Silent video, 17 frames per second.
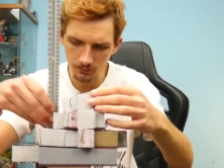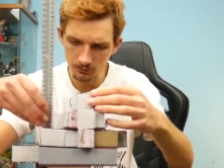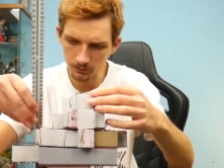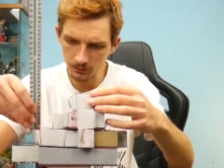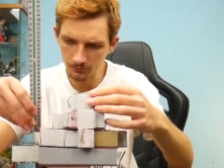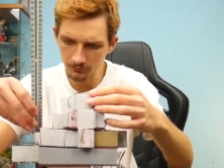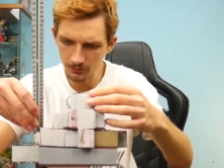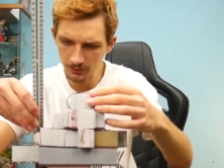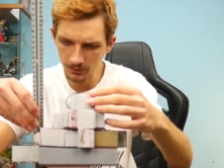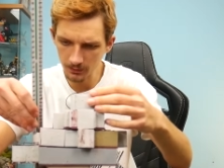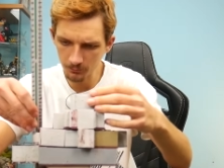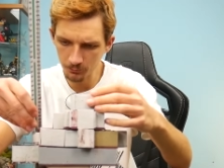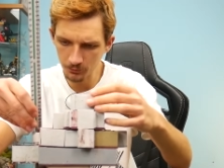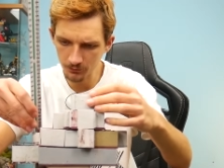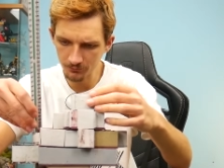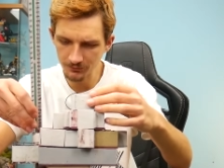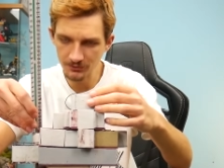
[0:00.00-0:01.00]
in a very
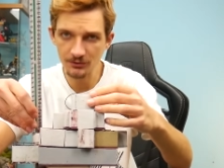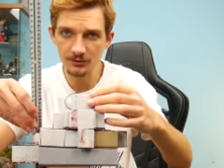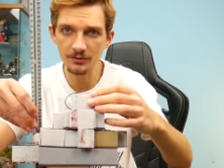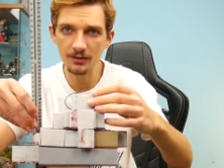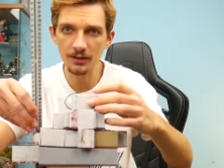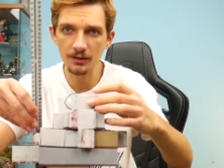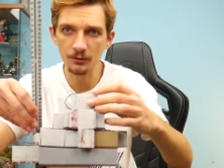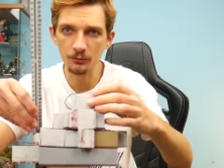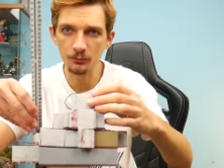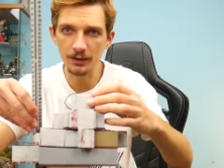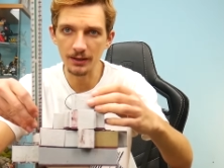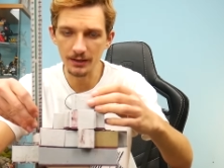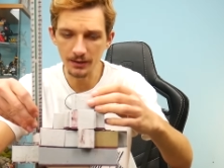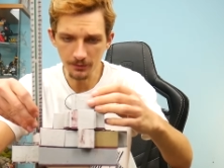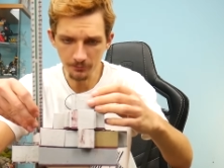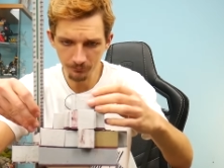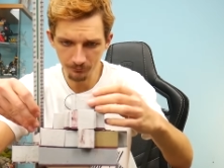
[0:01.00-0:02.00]
professional
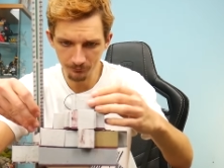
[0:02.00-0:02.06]
way.